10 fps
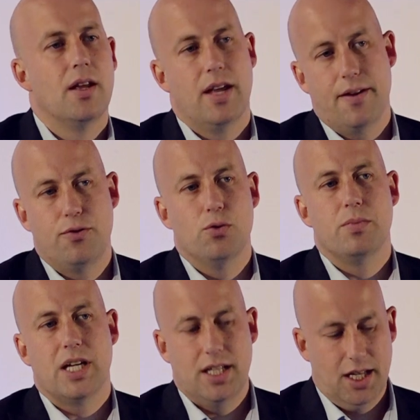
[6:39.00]
Therefore
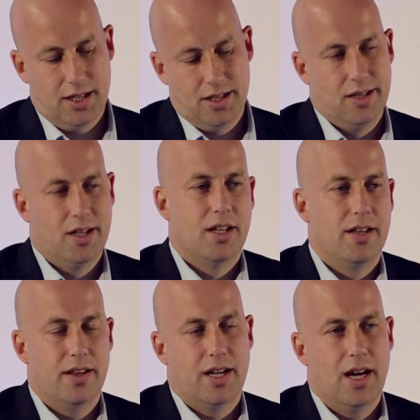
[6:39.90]
meaning
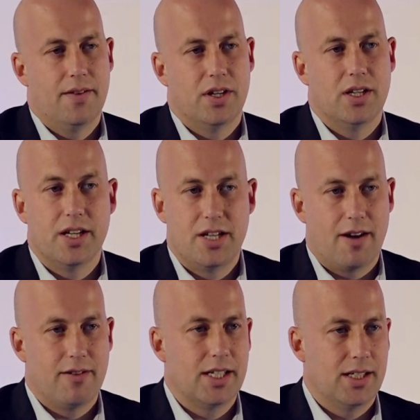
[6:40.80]
that they have a
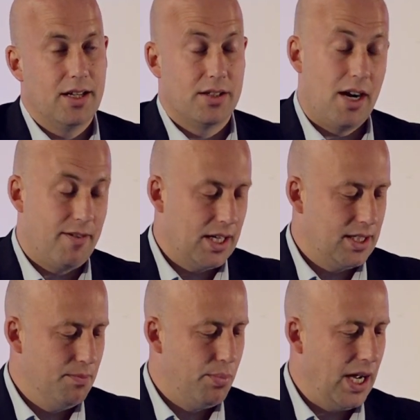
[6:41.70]
direct
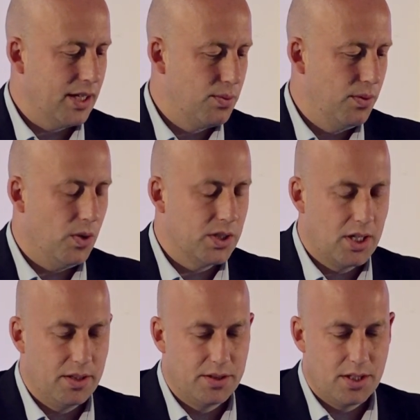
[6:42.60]
impact with what's
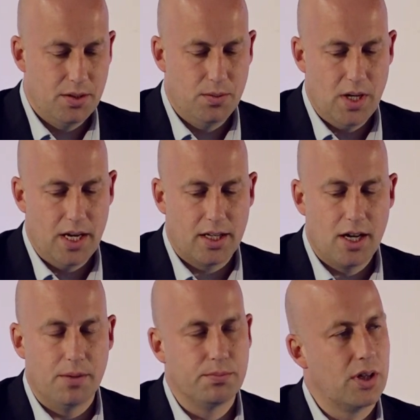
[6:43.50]
going to
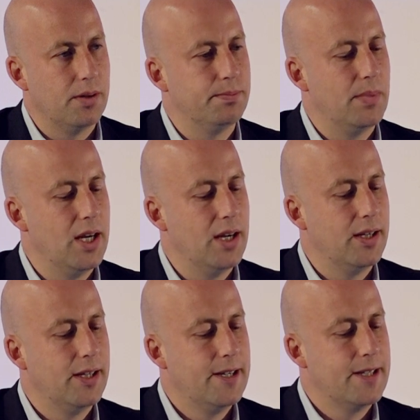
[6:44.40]
come
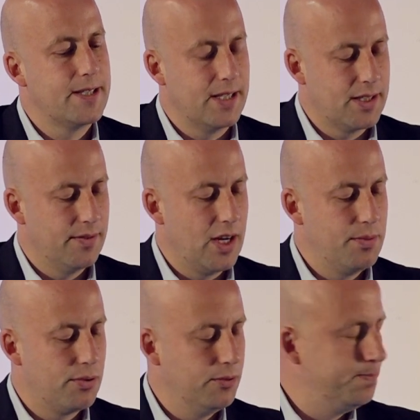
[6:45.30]
6th of
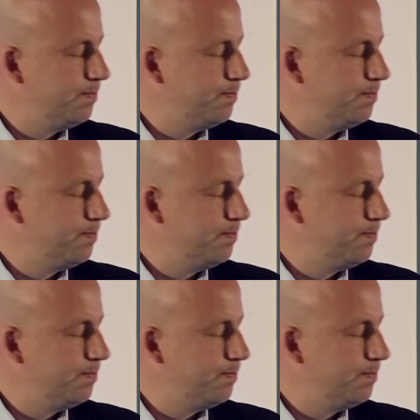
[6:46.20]
April.